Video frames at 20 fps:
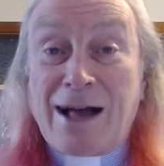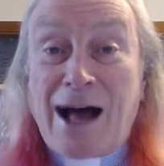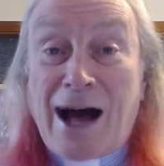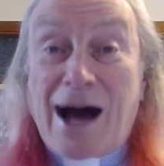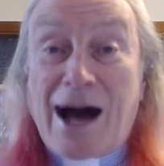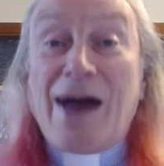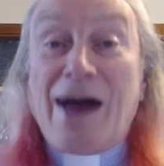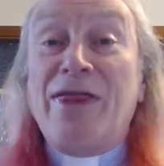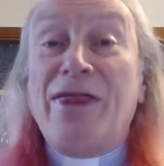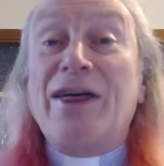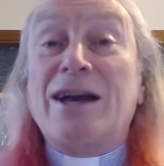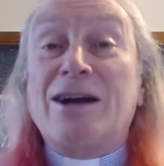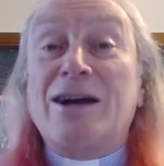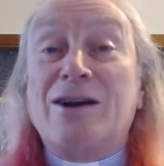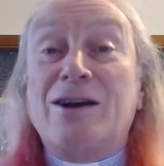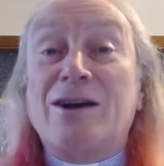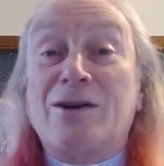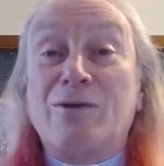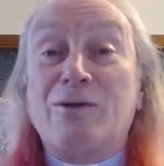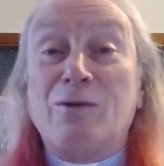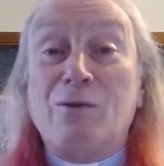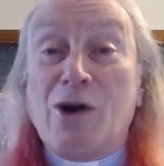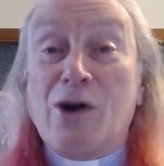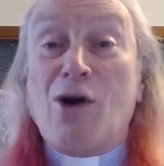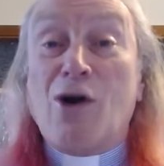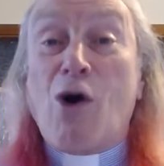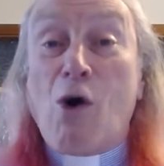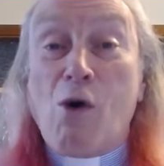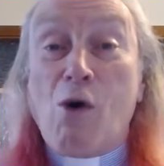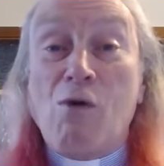I think
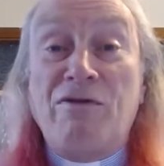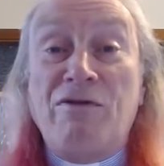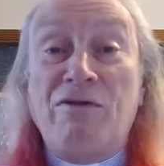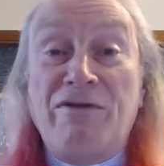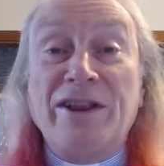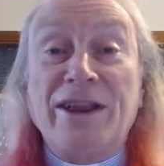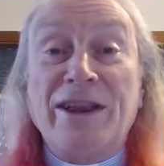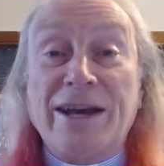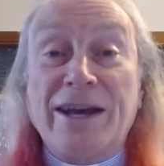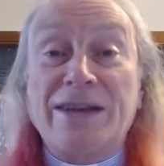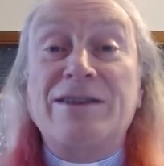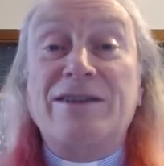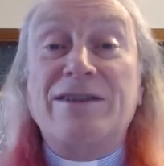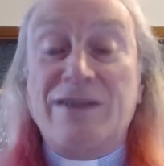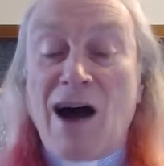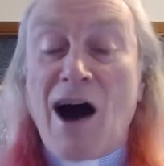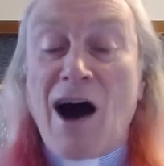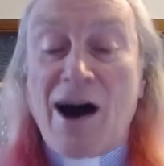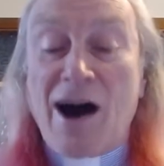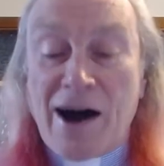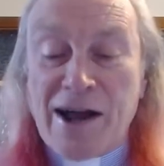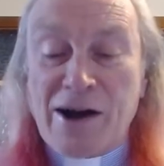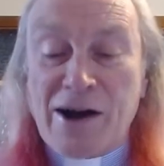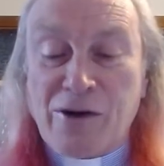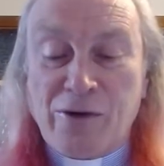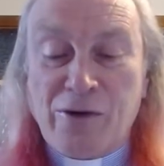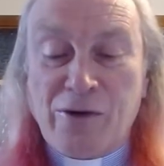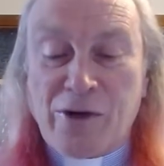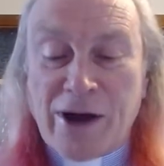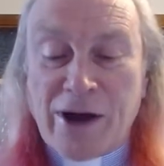we're all feeling
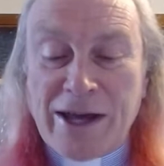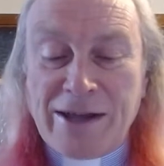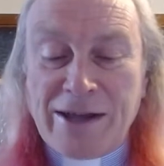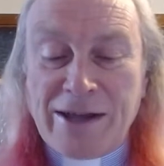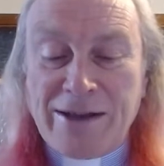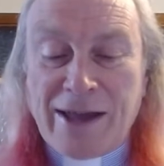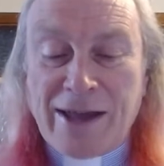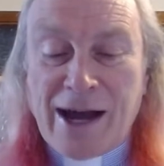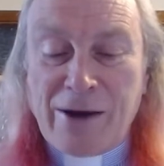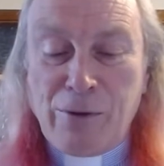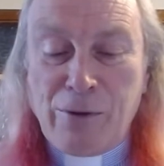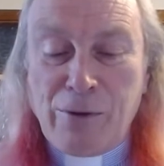tired right now.